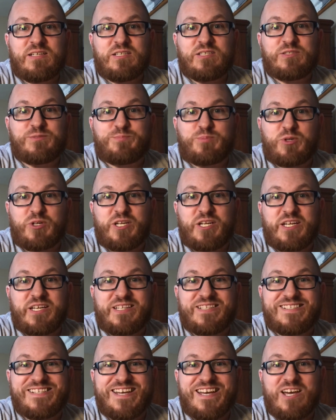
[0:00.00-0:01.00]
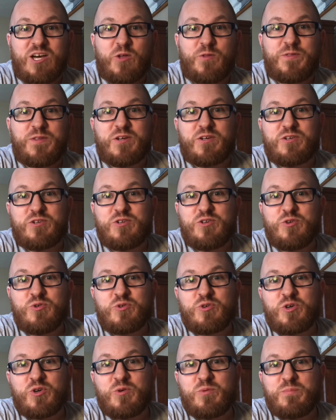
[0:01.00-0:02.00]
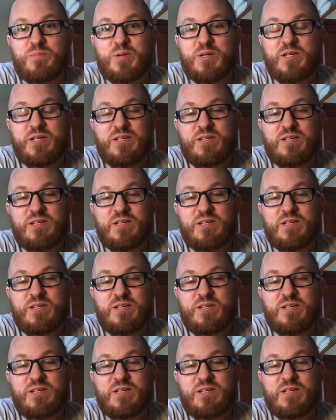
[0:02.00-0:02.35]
Spring into Healthier You group.